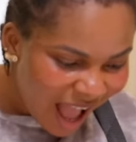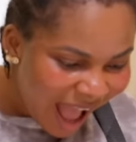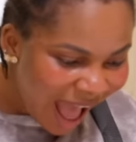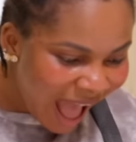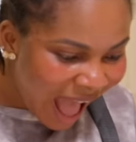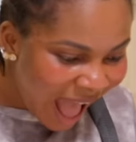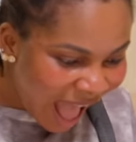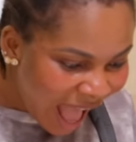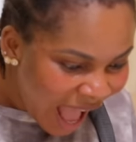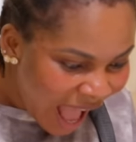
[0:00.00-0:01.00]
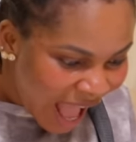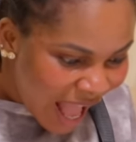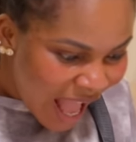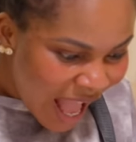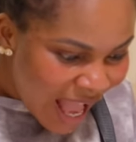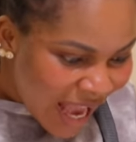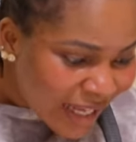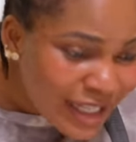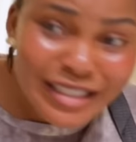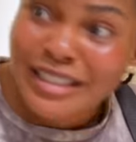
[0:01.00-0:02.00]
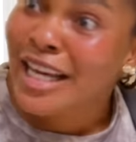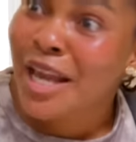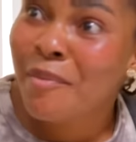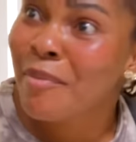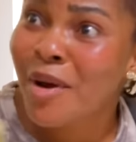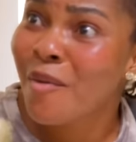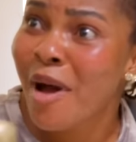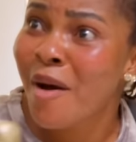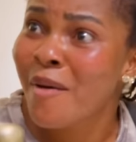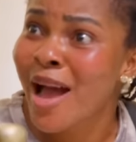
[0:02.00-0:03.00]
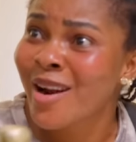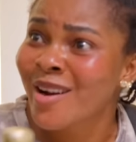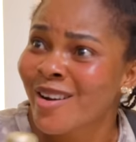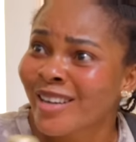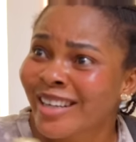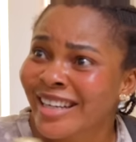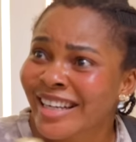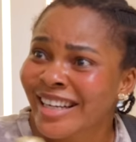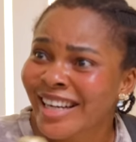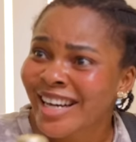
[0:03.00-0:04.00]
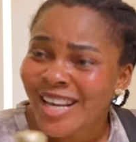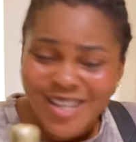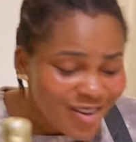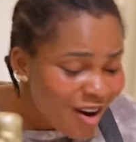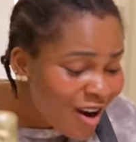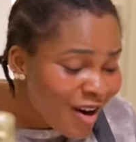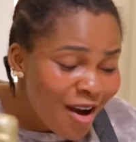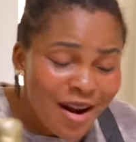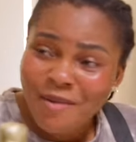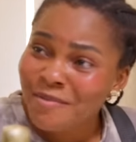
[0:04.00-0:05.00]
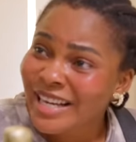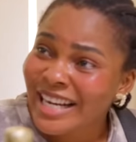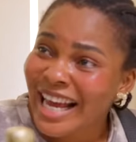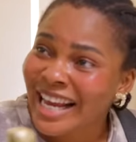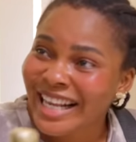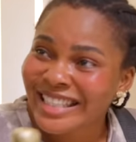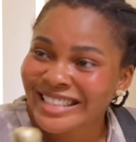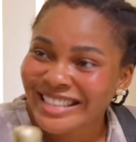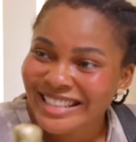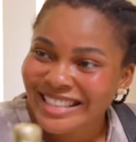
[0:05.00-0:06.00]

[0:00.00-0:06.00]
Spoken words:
Ha! This chicken big, well, well. You can't cut them big like this.